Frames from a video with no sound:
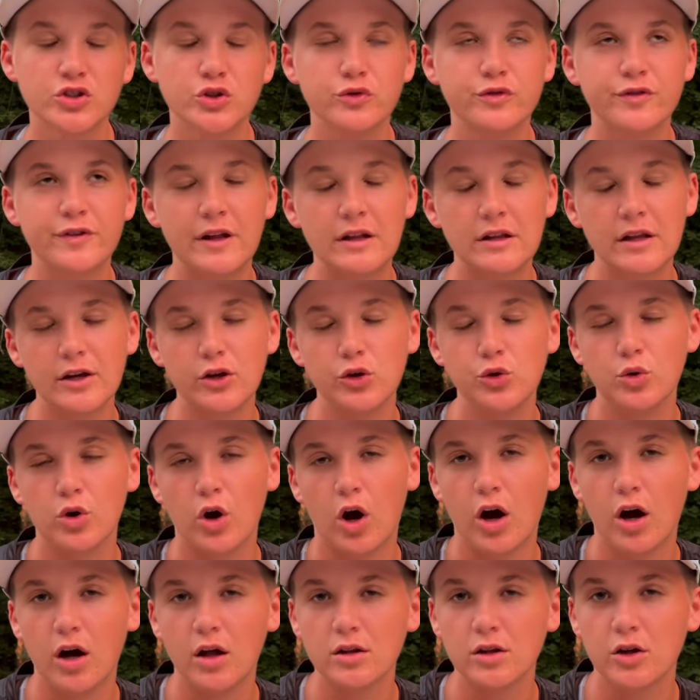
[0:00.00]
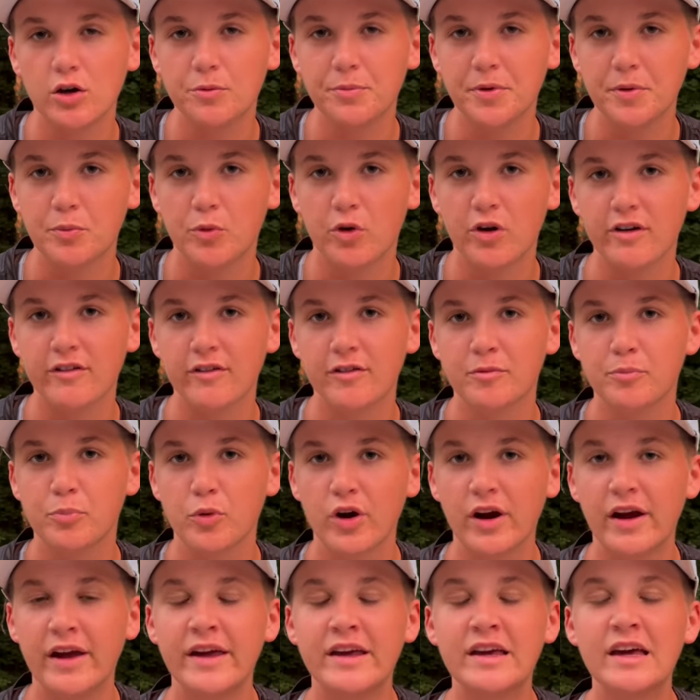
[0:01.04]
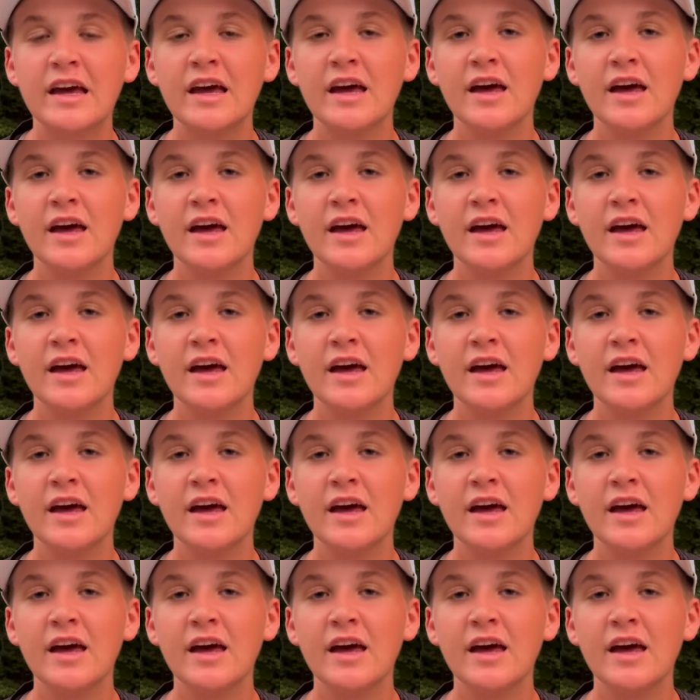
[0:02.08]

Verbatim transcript: You felt like you caught a little bit more of a break.